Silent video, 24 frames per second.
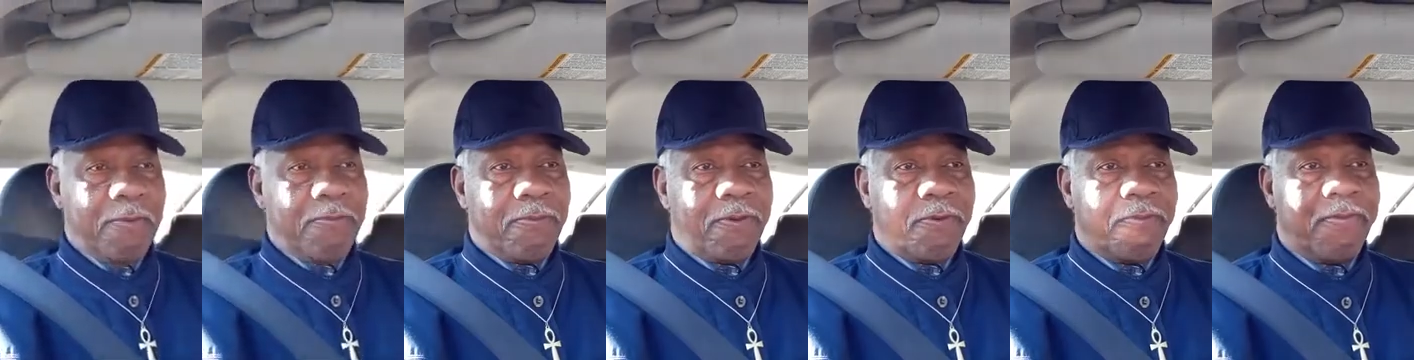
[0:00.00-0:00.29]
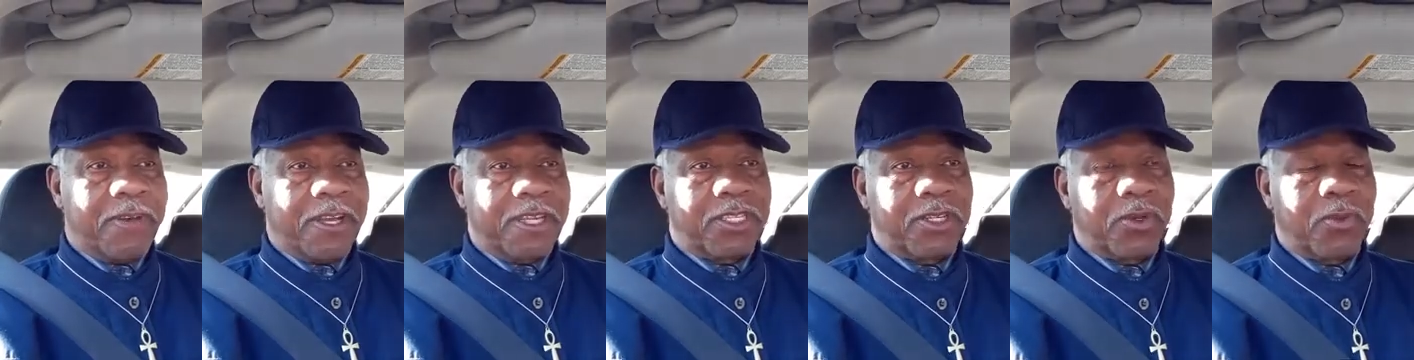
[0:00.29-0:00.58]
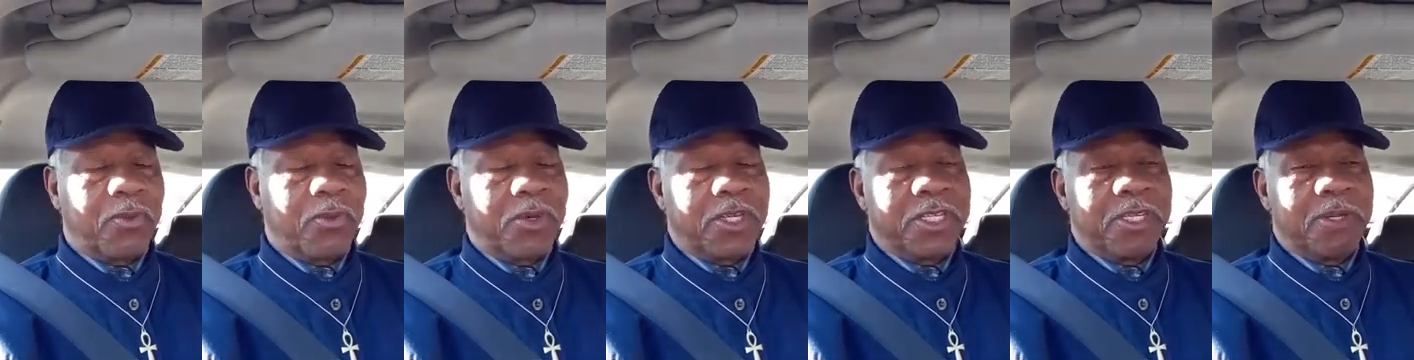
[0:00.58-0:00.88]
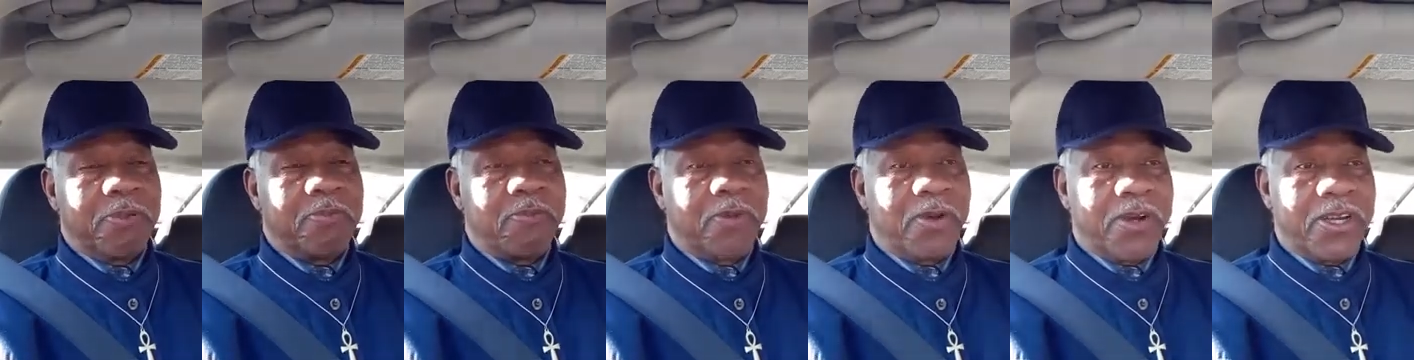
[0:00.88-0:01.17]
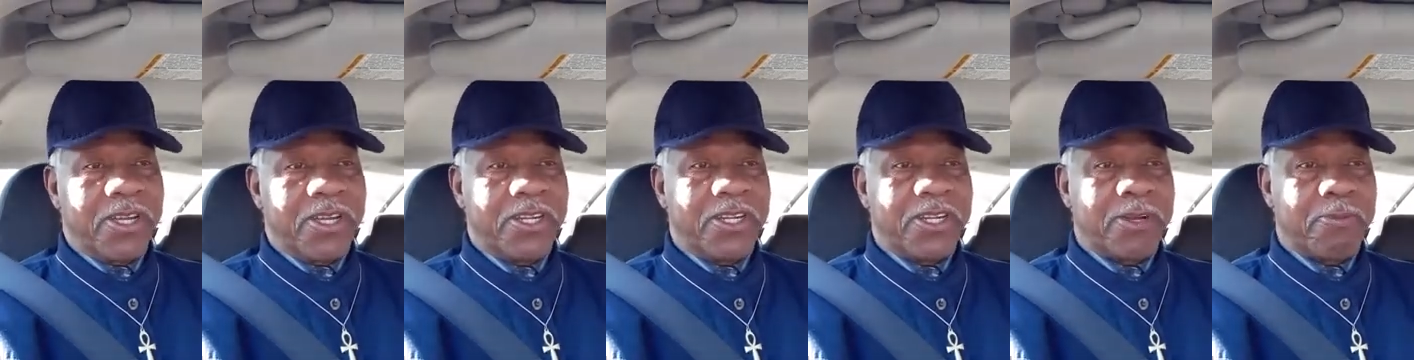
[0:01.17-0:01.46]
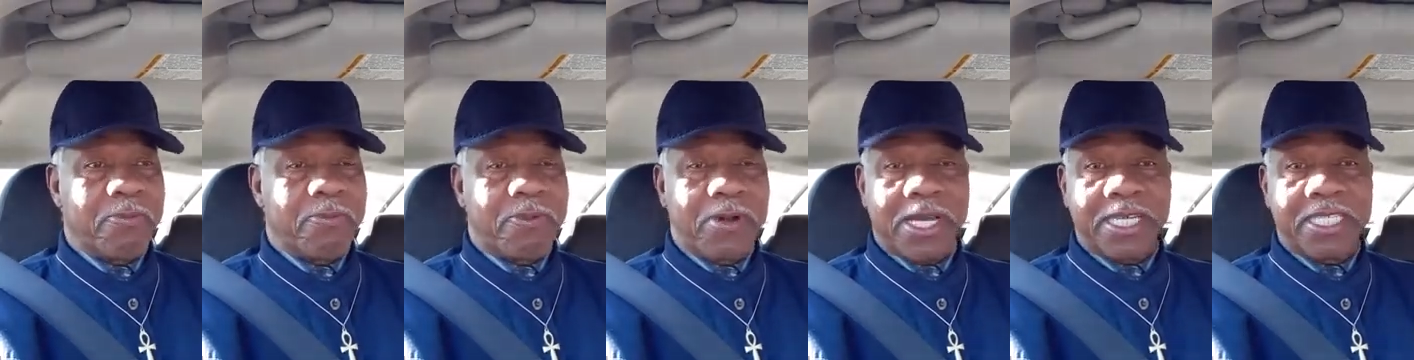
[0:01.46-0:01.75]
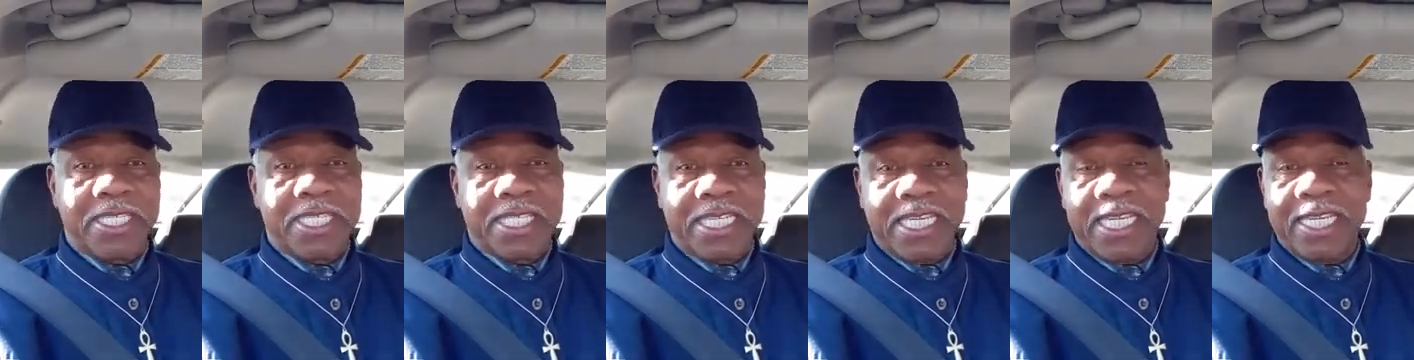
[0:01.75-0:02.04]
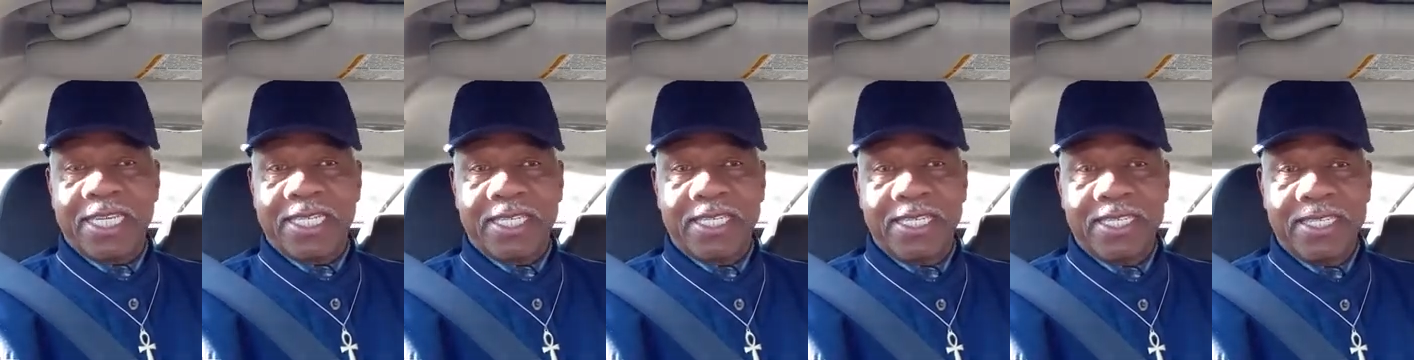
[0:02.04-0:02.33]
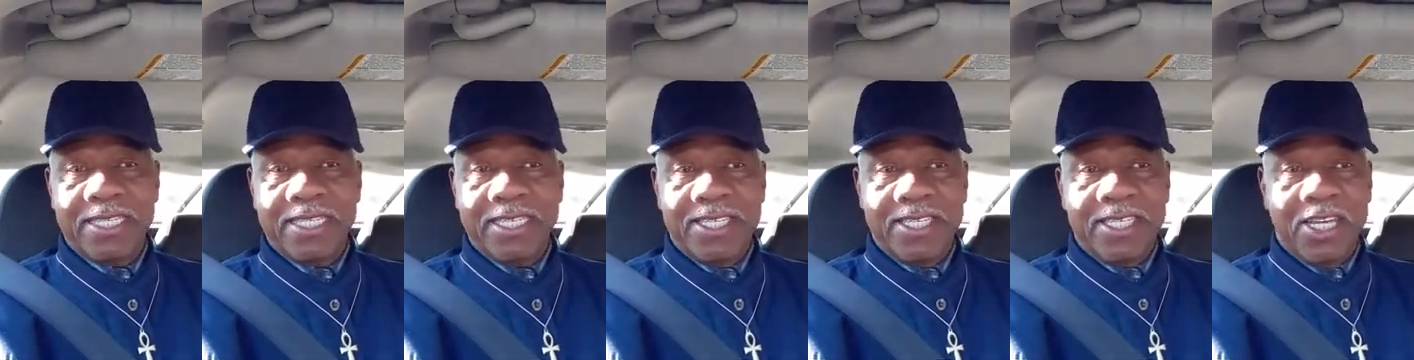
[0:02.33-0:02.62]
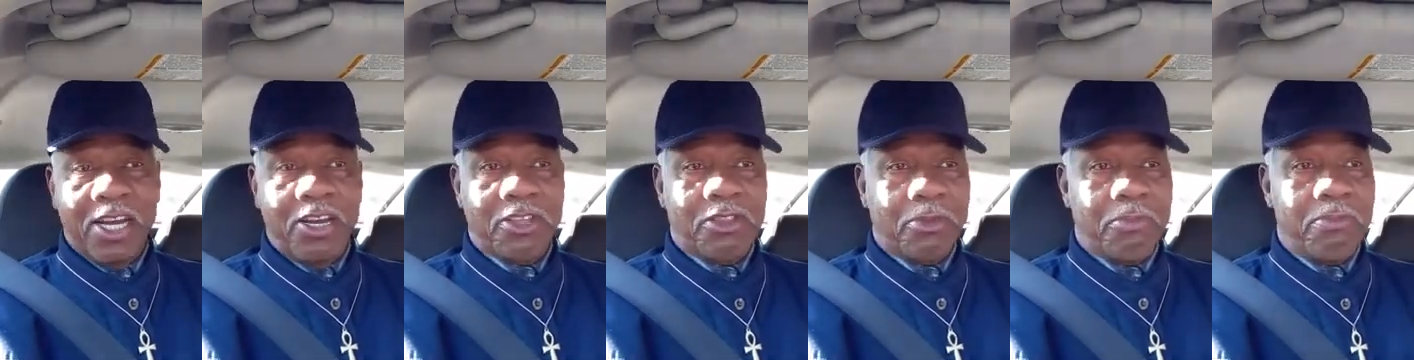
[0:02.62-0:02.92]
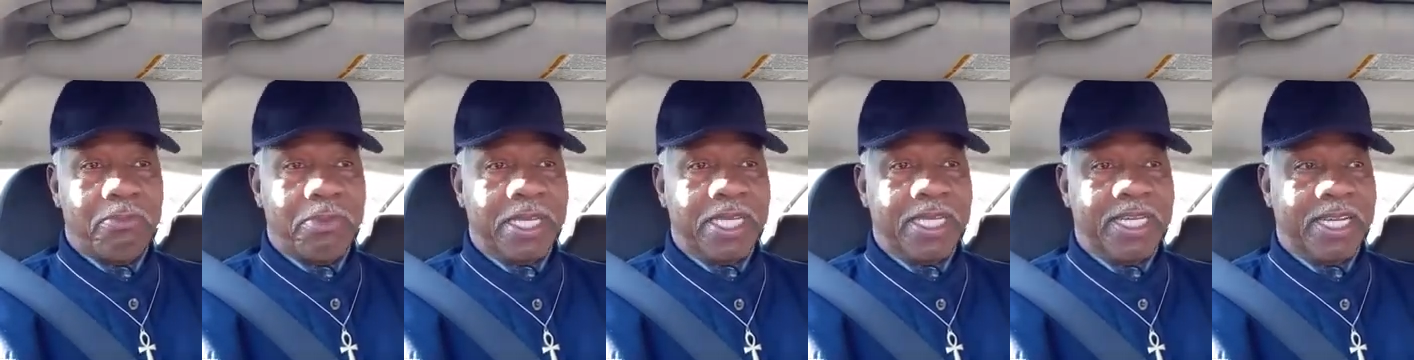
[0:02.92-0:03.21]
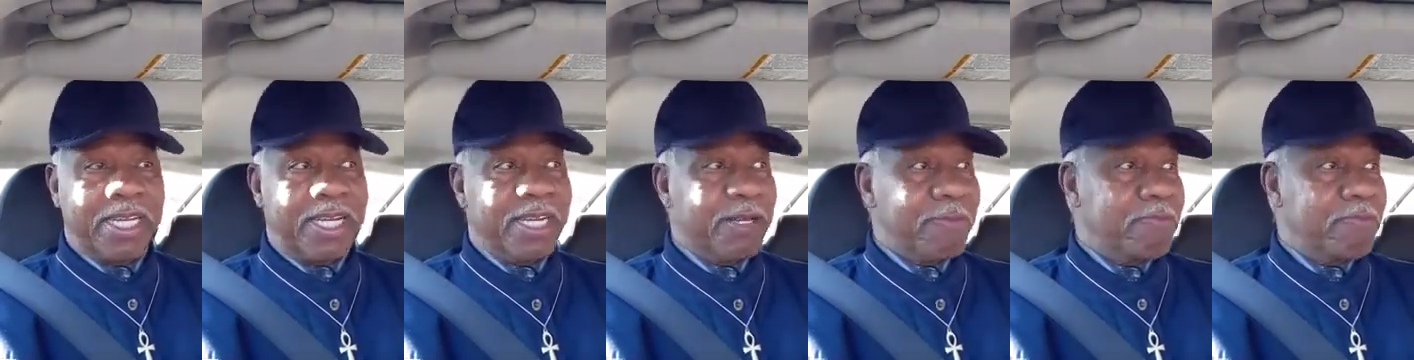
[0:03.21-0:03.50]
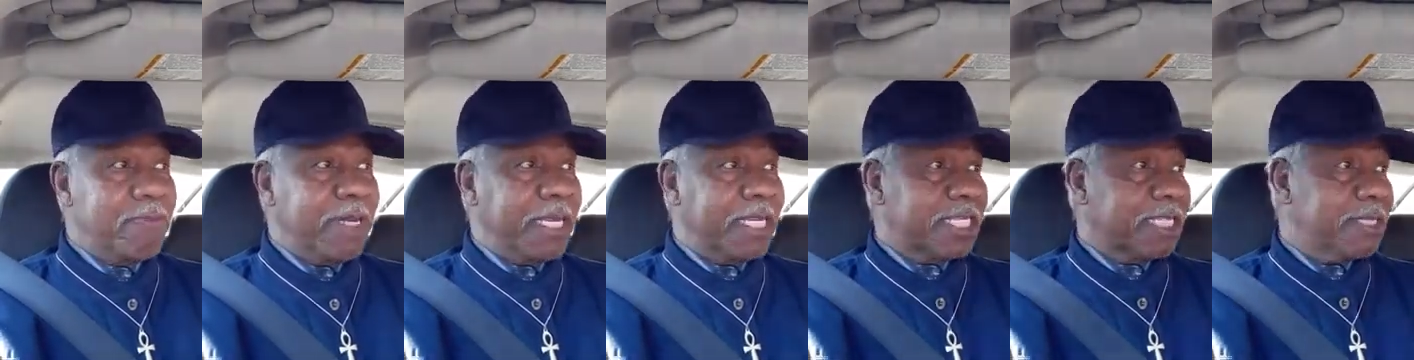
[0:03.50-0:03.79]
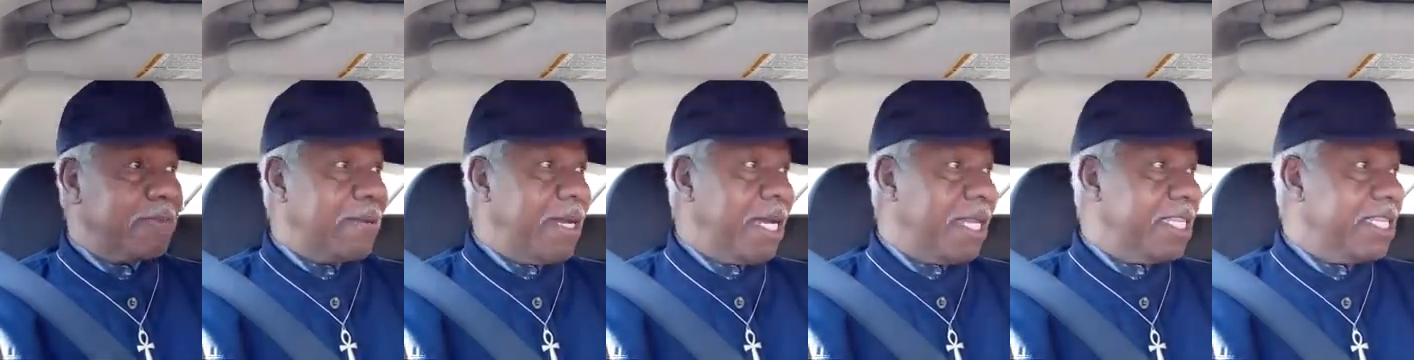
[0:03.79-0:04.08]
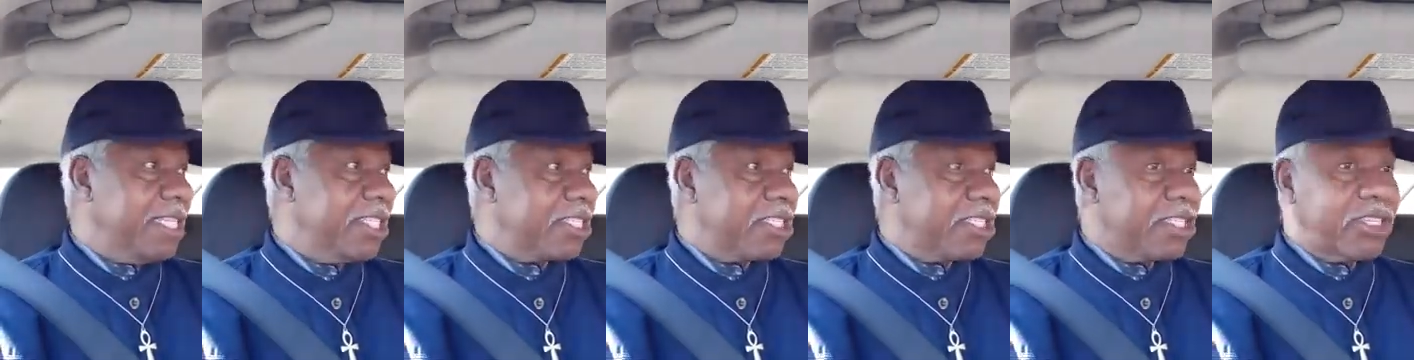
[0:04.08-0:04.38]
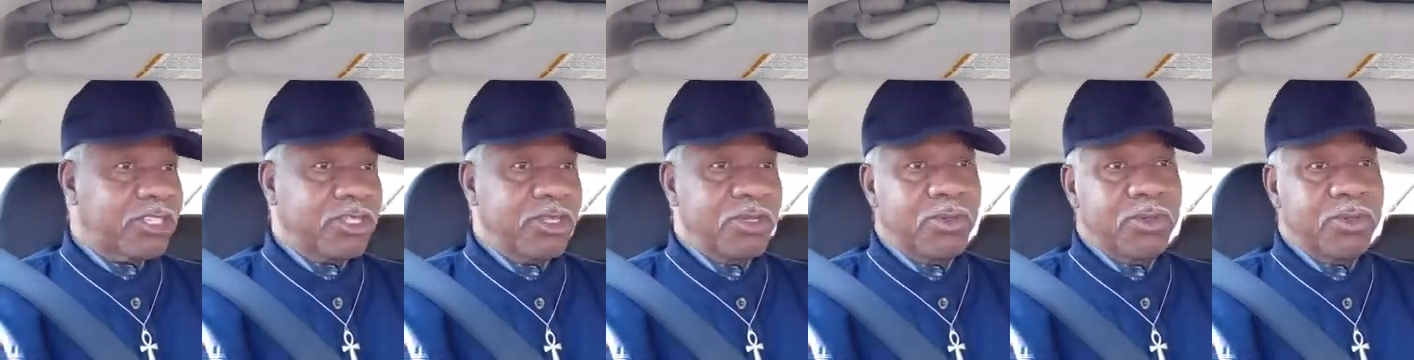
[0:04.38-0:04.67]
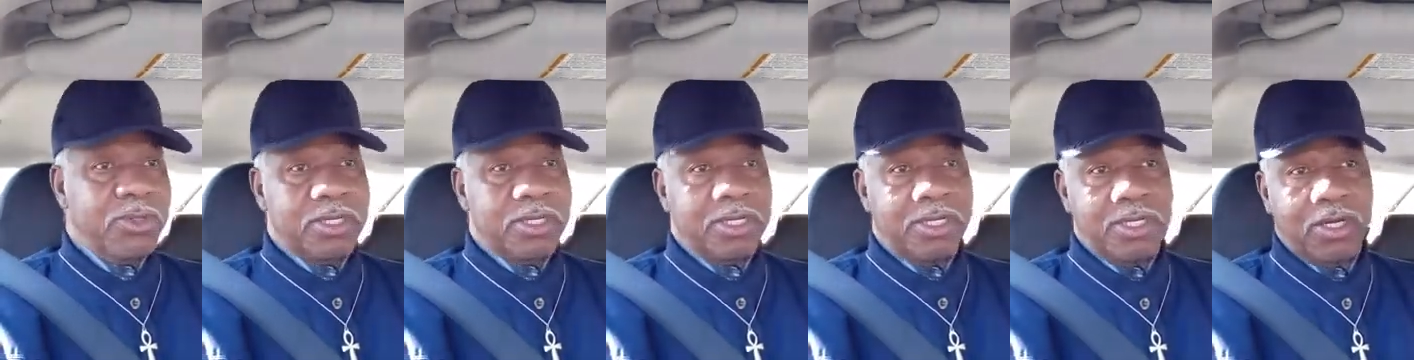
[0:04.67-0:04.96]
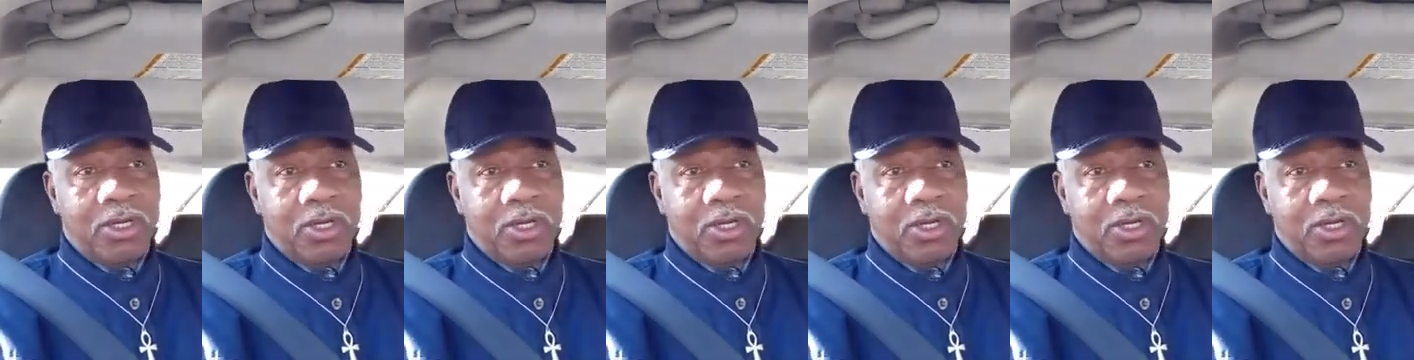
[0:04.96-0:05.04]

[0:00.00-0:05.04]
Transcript: Professor William Murray here, president of the Millionaire Mastermind Institute,